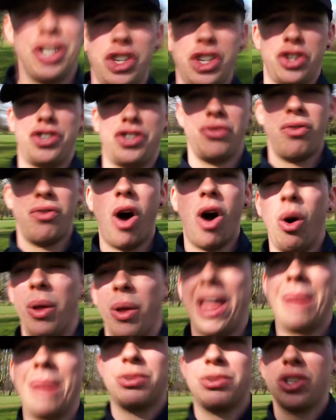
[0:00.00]
judge the roll
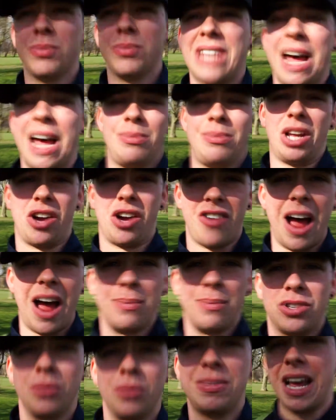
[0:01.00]
with them. Sometimes it
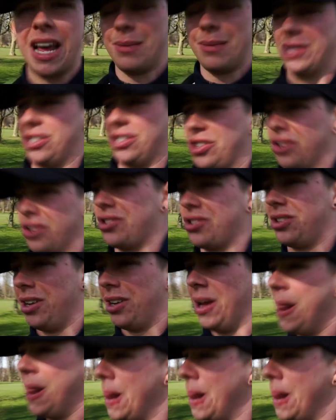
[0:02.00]
grabs, sometimes it doesn't.